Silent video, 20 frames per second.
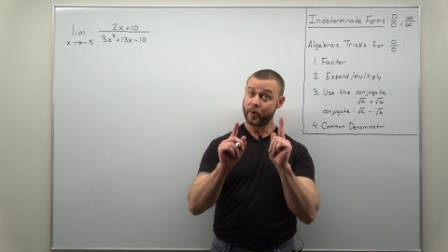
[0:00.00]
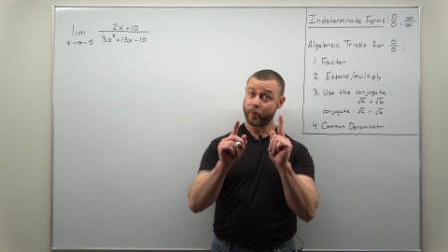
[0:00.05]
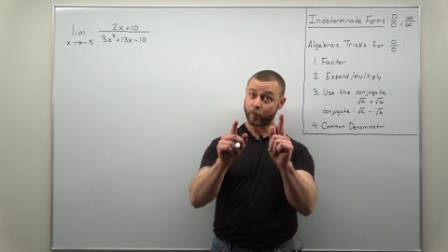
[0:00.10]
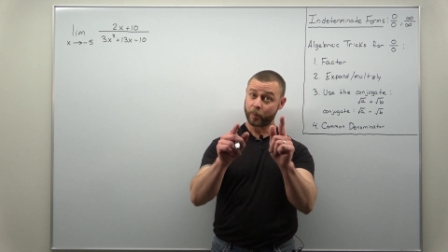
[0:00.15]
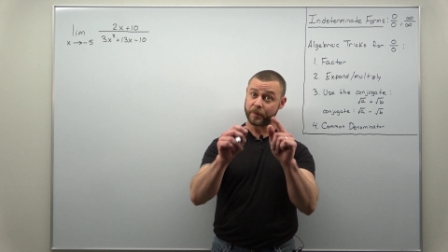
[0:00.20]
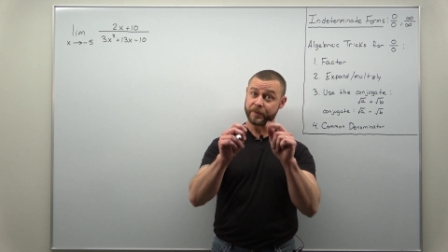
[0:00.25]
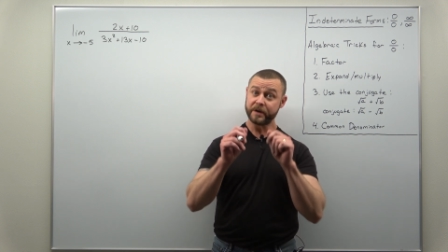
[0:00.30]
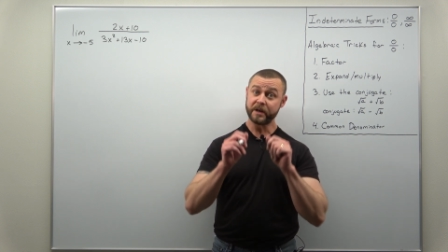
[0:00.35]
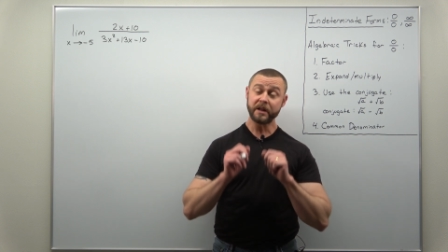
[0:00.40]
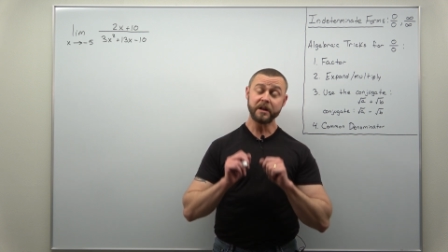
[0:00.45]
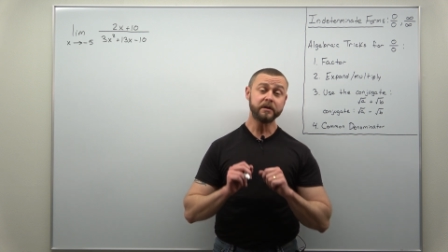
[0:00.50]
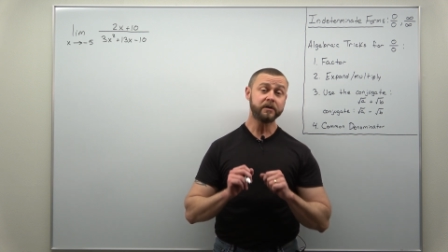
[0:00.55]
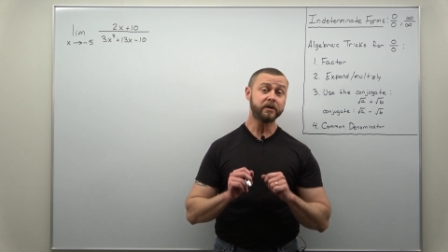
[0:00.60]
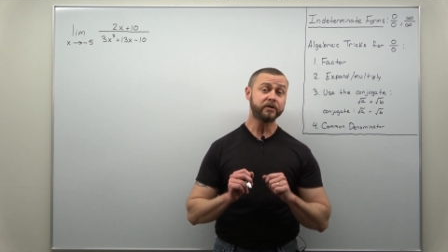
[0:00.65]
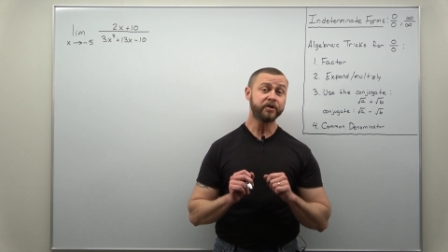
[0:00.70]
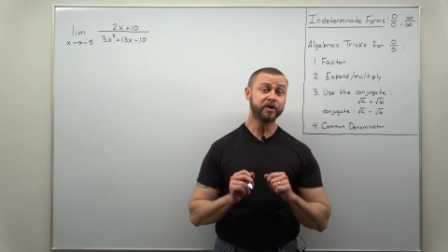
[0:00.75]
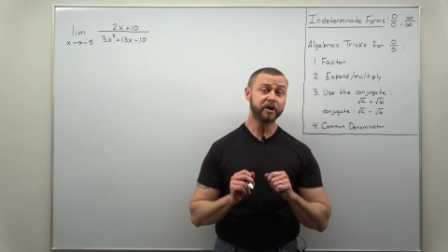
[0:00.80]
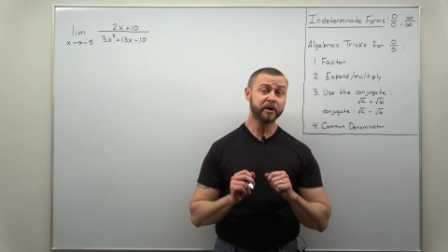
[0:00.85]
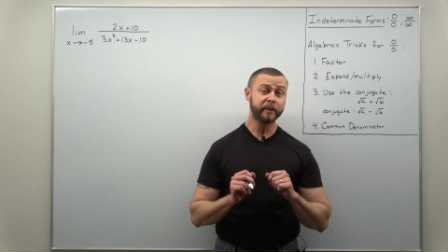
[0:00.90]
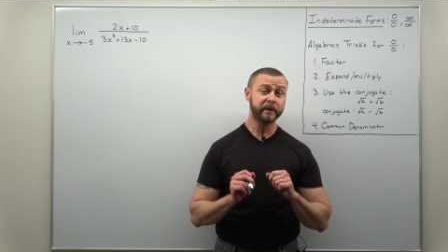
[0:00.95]
with an
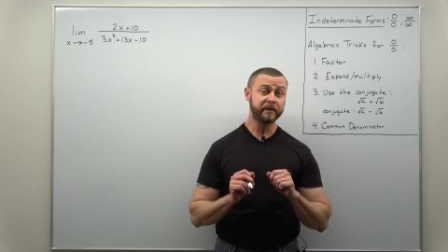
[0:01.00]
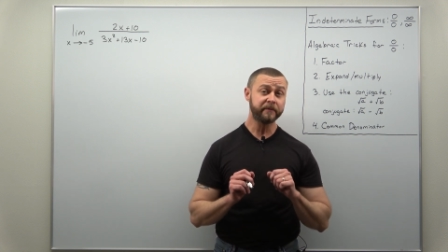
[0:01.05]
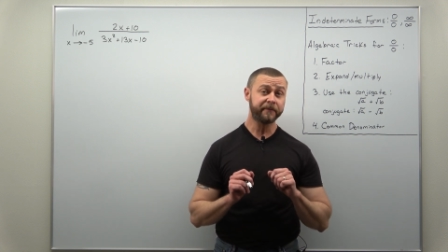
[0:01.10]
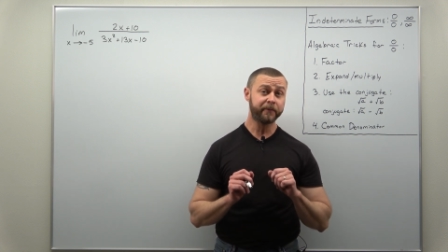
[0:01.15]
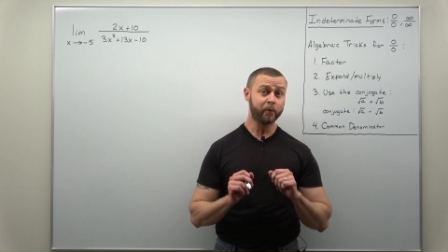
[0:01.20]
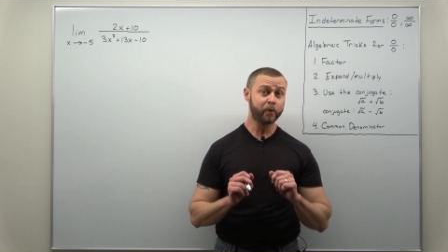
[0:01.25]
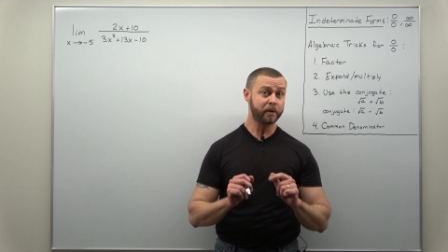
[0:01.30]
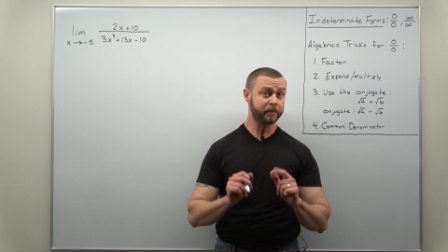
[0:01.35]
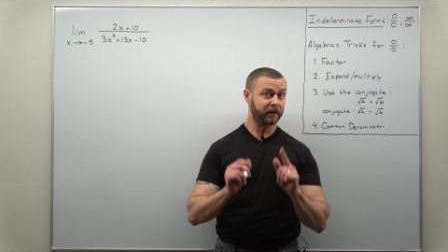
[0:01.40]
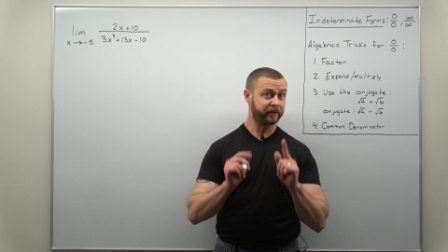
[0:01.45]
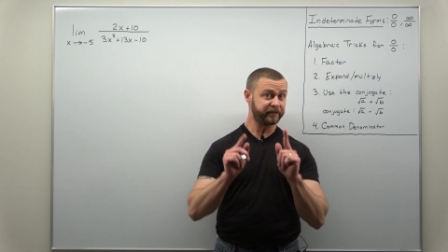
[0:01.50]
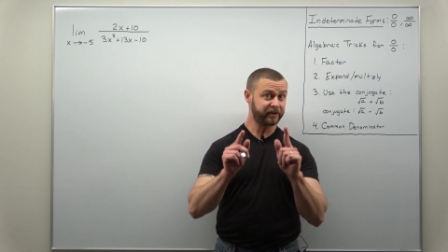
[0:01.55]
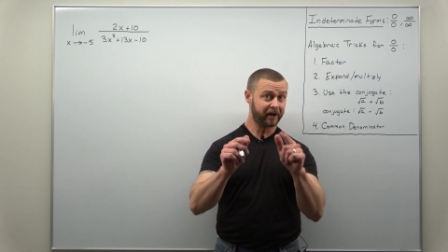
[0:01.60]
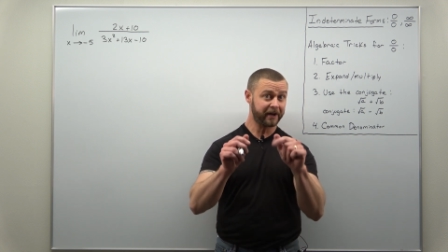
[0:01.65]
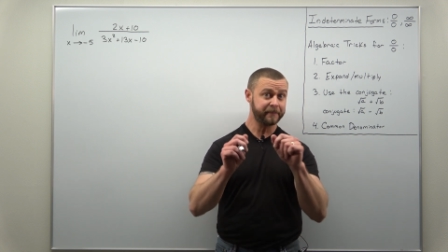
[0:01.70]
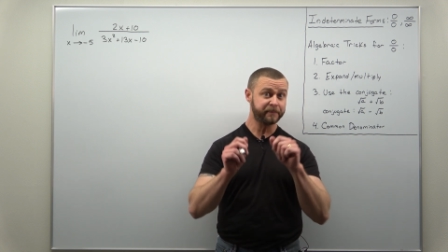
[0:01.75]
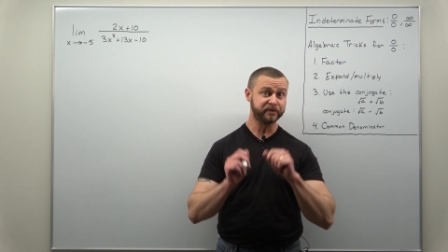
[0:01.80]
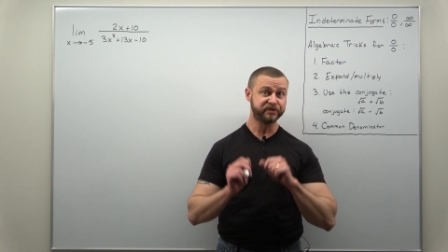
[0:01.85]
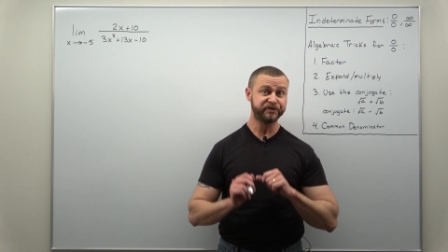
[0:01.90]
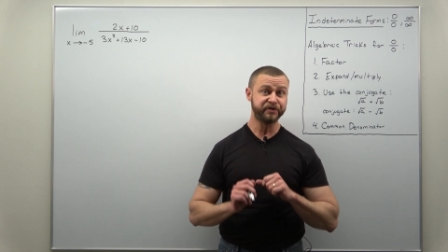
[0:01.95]
indeterminate form of
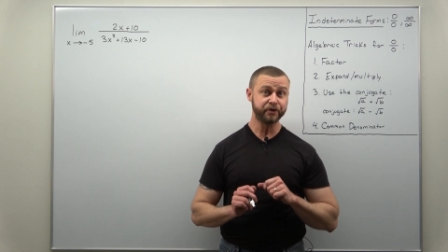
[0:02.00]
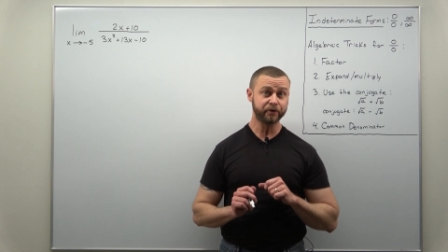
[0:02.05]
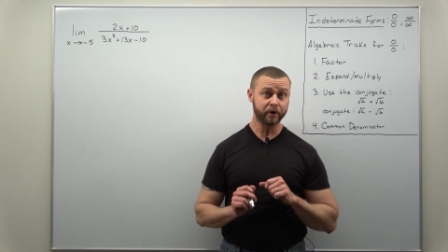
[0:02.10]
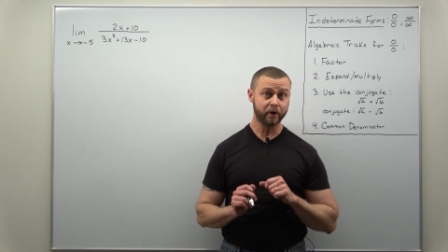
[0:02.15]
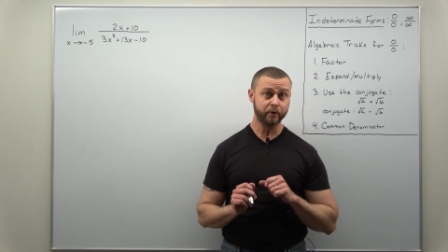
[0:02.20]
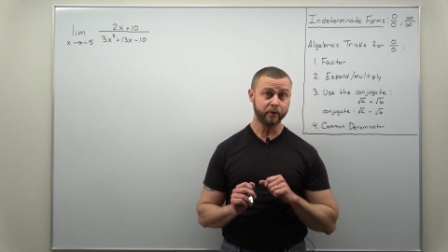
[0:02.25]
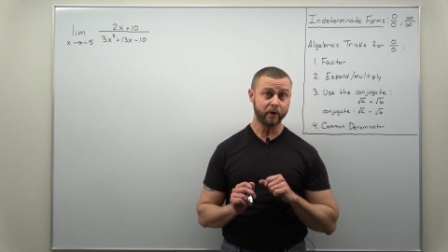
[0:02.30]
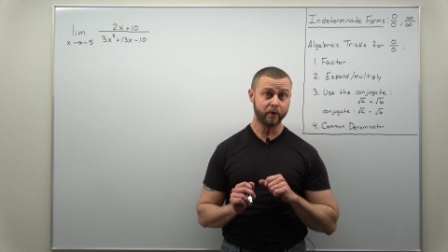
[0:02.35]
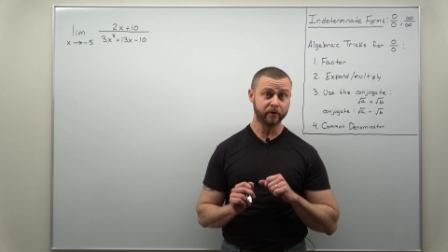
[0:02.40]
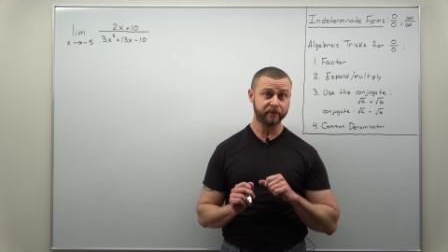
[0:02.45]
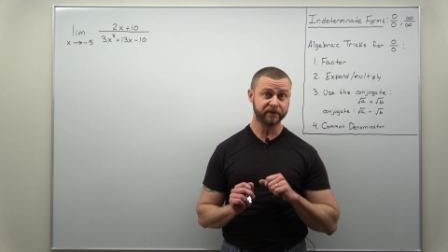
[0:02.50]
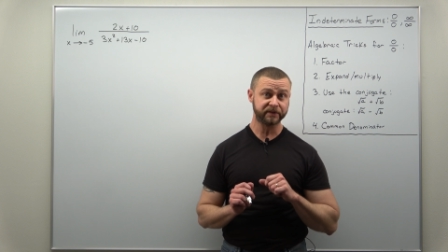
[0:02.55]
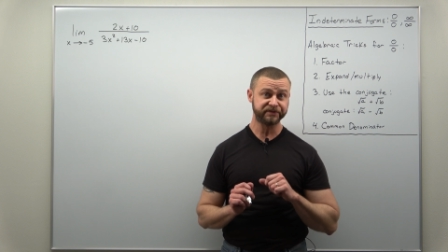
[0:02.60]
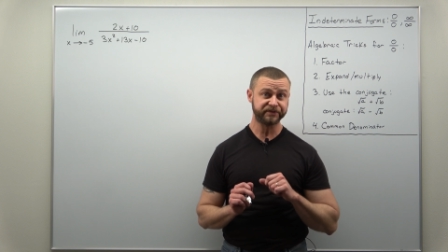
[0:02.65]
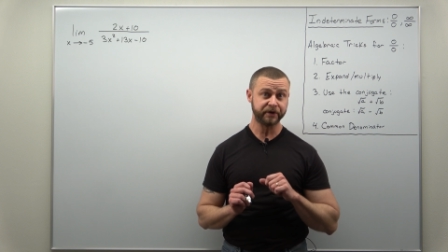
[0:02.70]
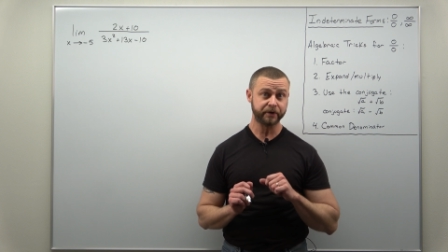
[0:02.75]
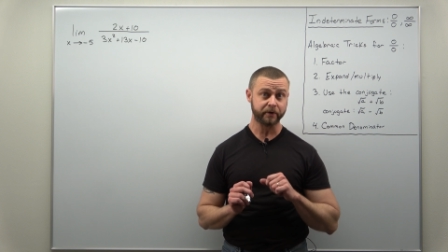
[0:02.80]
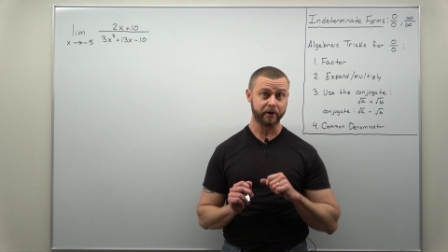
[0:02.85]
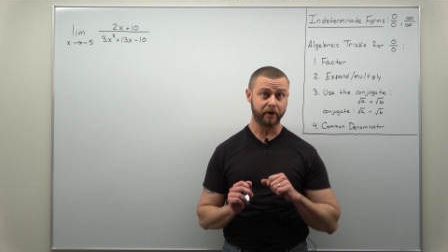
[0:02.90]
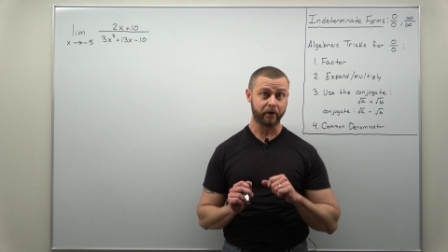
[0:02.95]
type 0 over
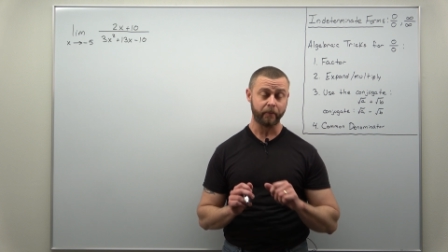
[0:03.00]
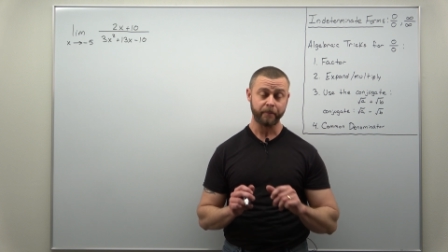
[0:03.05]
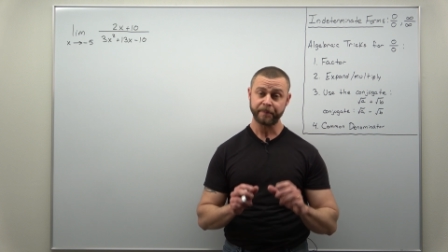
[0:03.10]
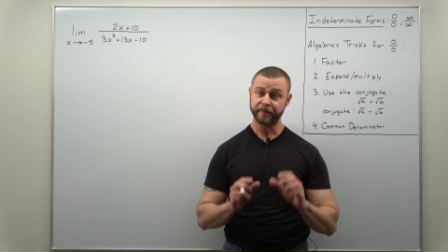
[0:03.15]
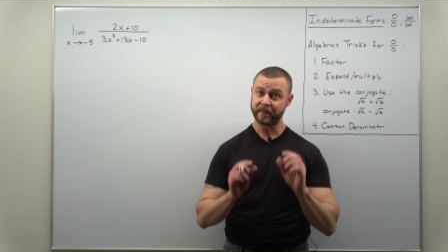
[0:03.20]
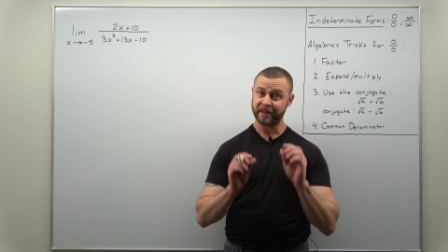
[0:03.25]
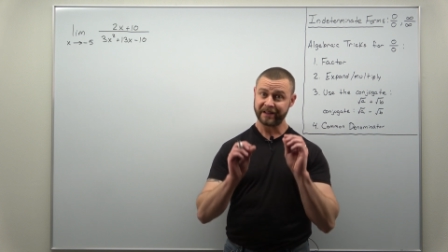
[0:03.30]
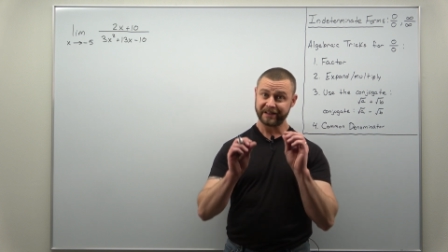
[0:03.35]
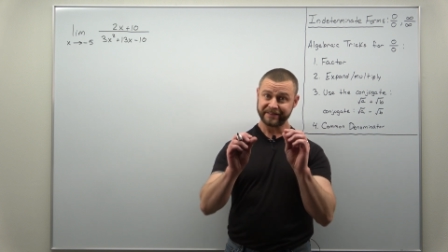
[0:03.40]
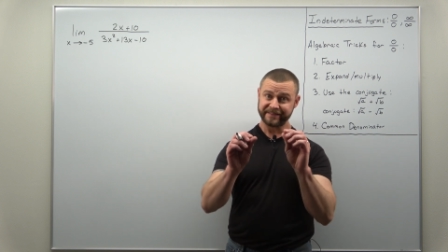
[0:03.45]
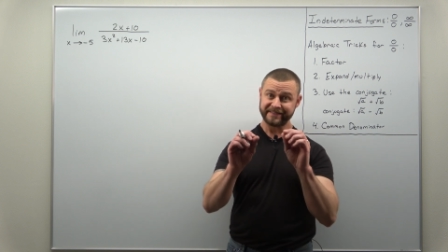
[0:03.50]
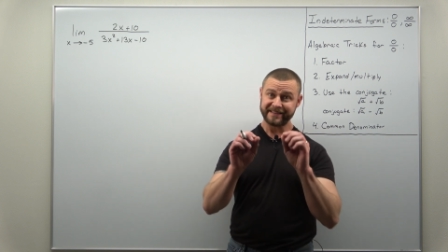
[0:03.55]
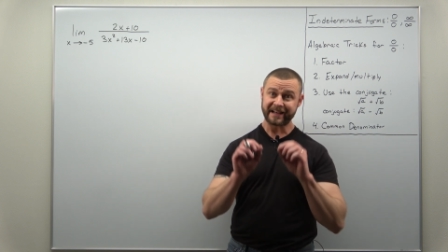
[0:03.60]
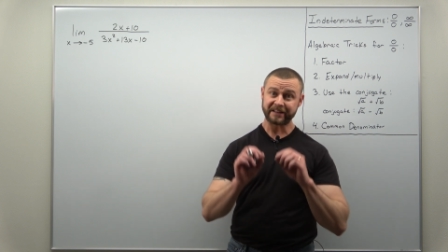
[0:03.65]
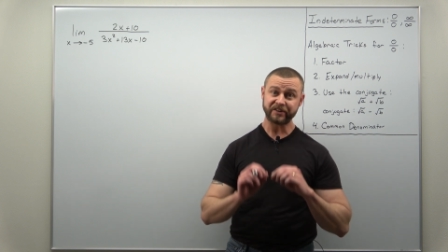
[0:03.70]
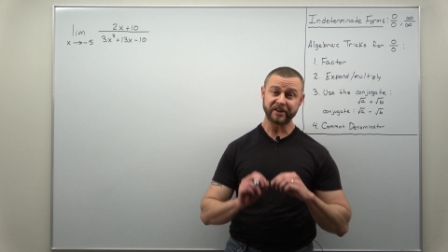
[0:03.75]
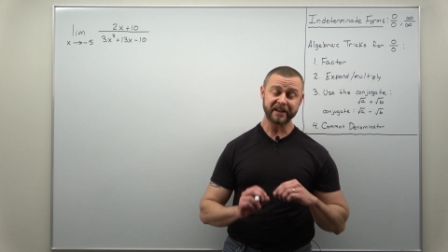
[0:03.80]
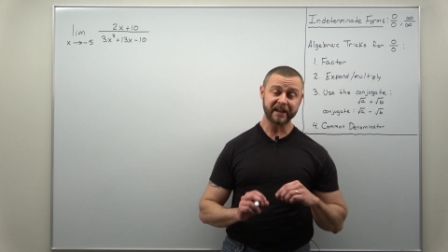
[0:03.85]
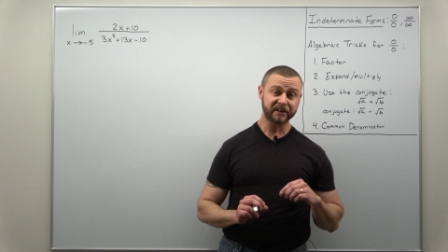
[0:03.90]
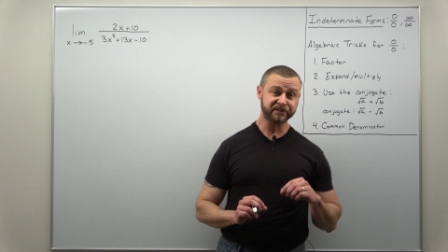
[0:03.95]
0. Now
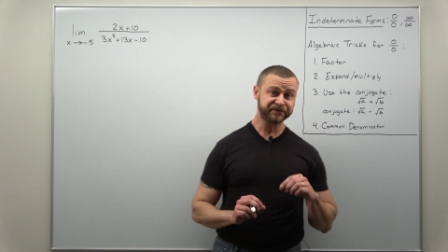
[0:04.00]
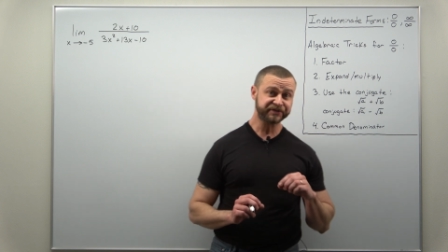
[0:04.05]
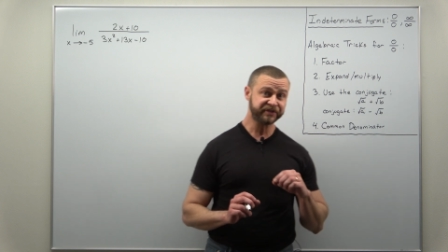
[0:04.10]
to get